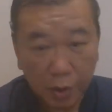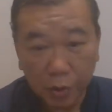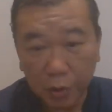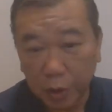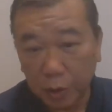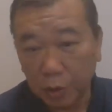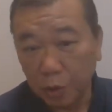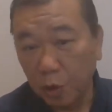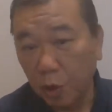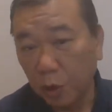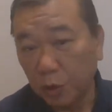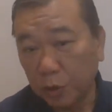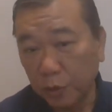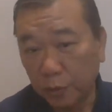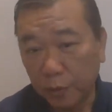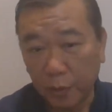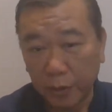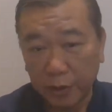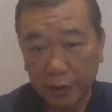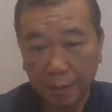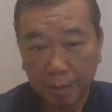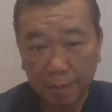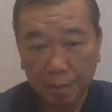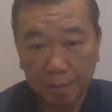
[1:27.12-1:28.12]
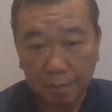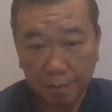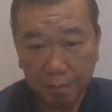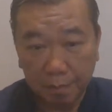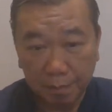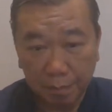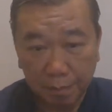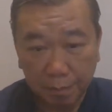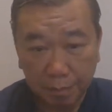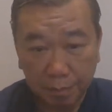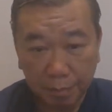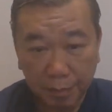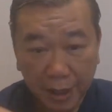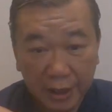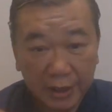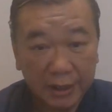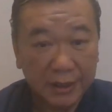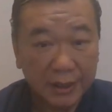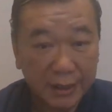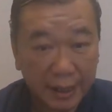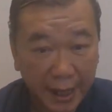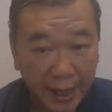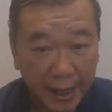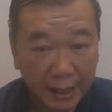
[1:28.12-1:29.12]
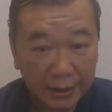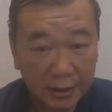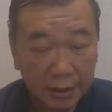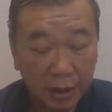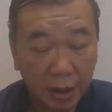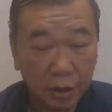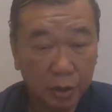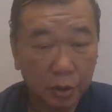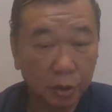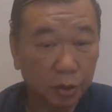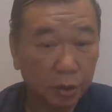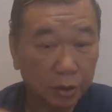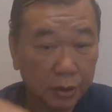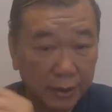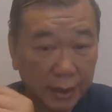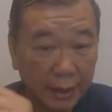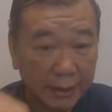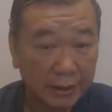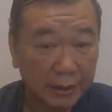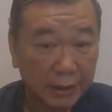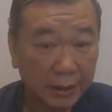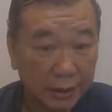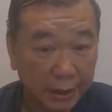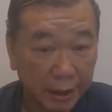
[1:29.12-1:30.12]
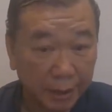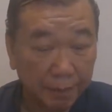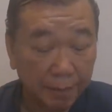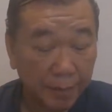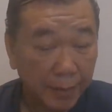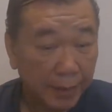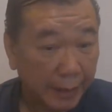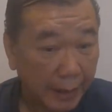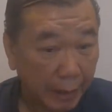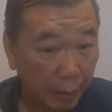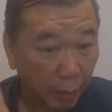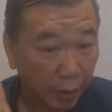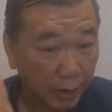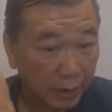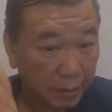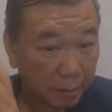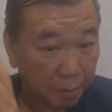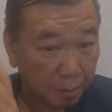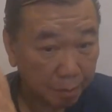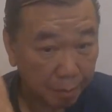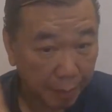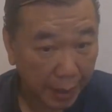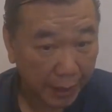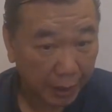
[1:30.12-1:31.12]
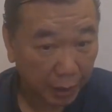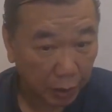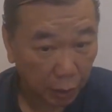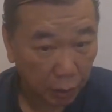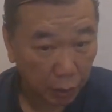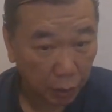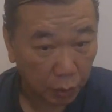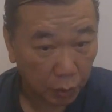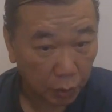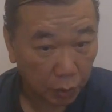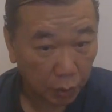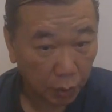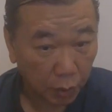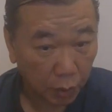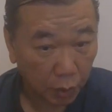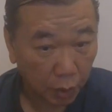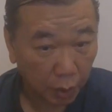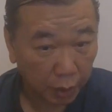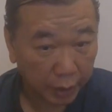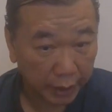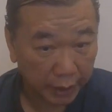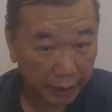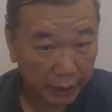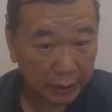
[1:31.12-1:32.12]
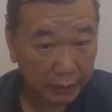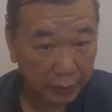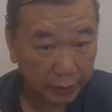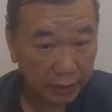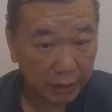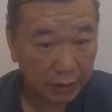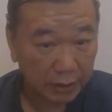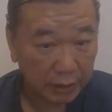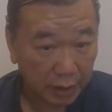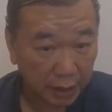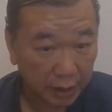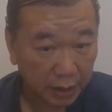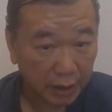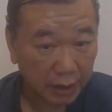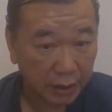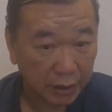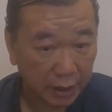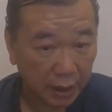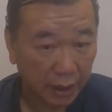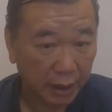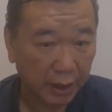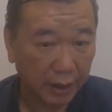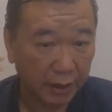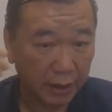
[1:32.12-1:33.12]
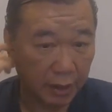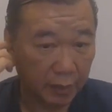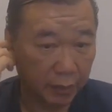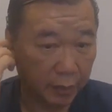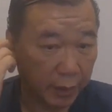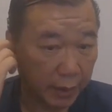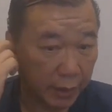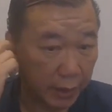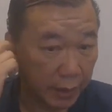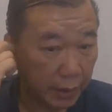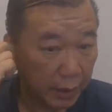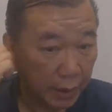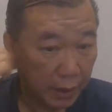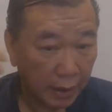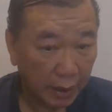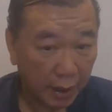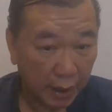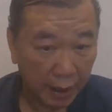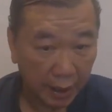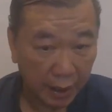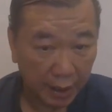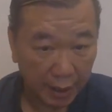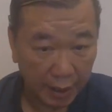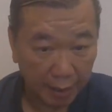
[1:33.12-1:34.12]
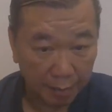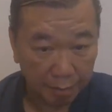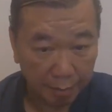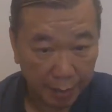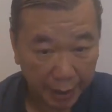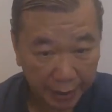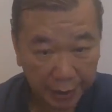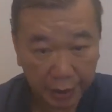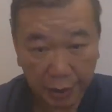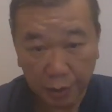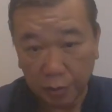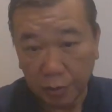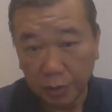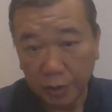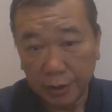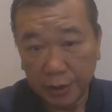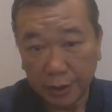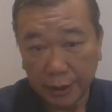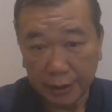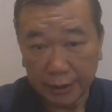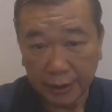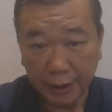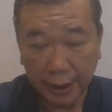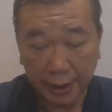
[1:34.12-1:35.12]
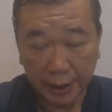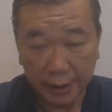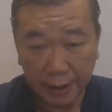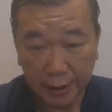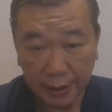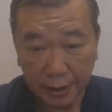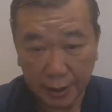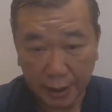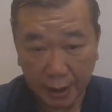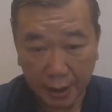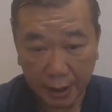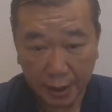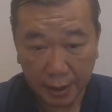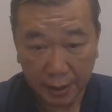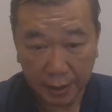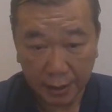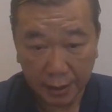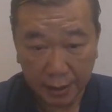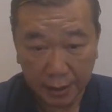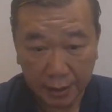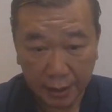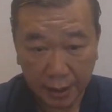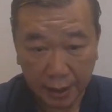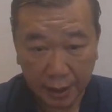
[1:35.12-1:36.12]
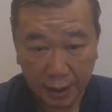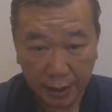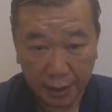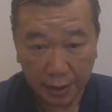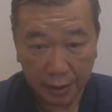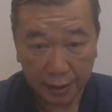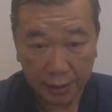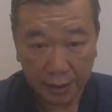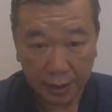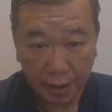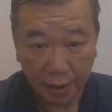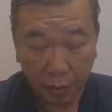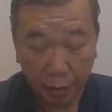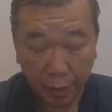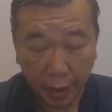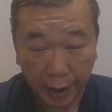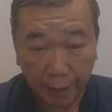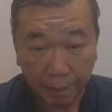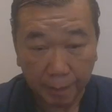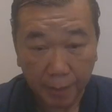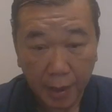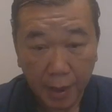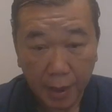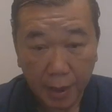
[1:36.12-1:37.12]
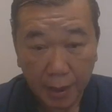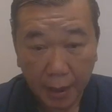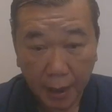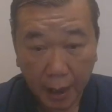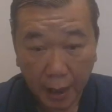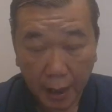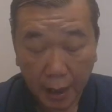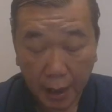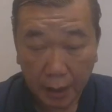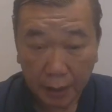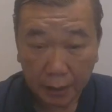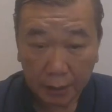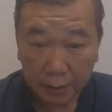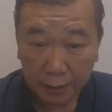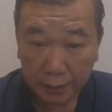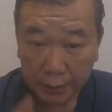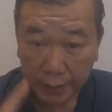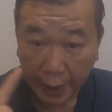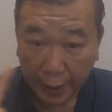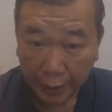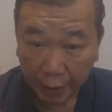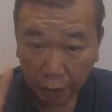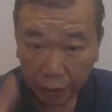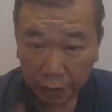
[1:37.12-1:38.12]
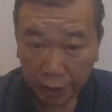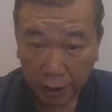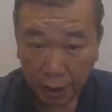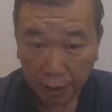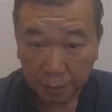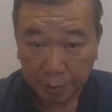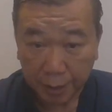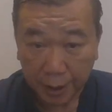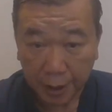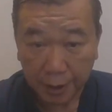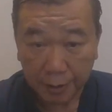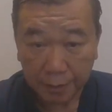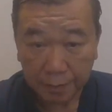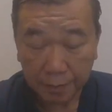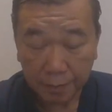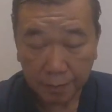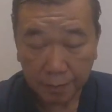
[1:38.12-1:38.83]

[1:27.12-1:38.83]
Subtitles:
you have to go to for the blood test, you have to test thing. That one is macro. Okay, this one is in a very minute this way. Ganotherapy